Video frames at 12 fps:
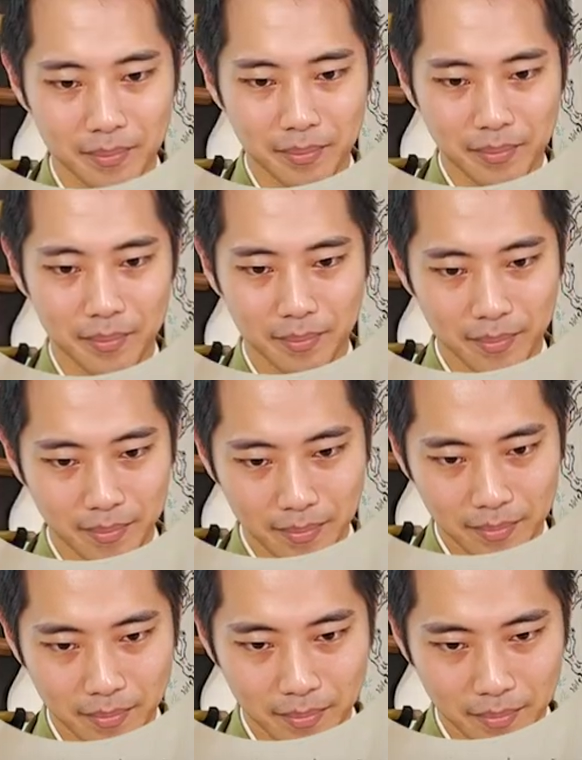
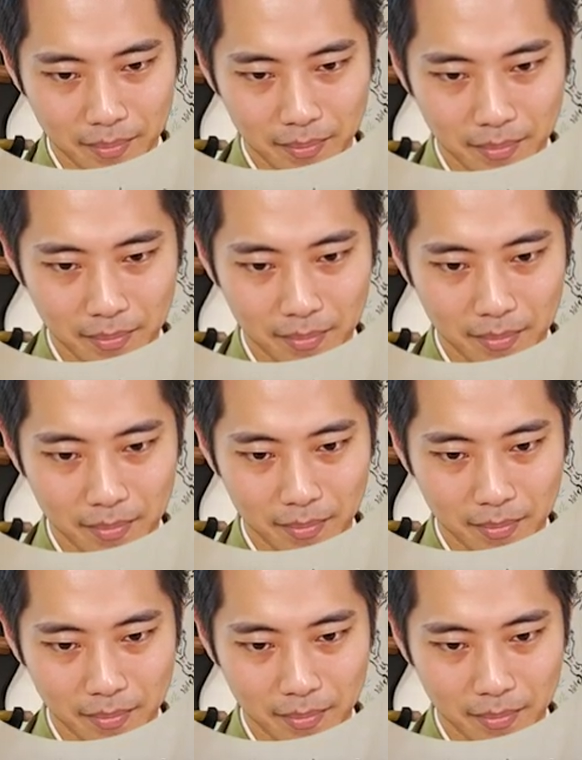
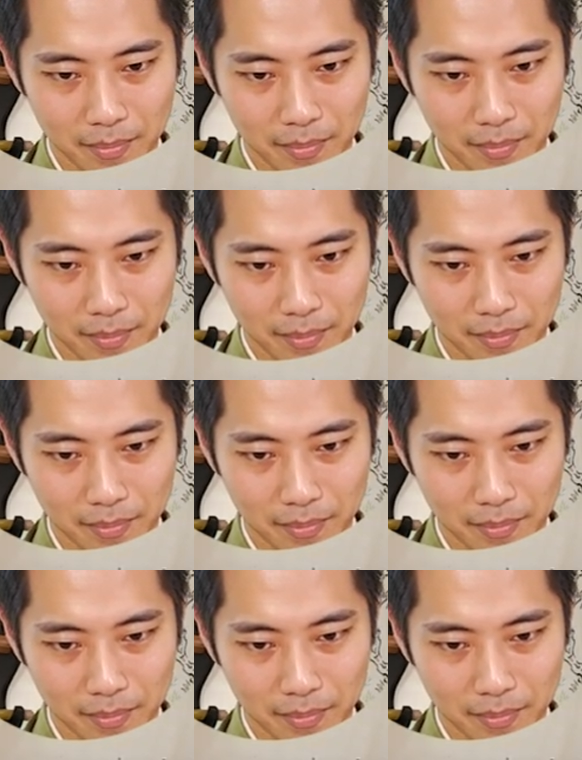Nothing is said.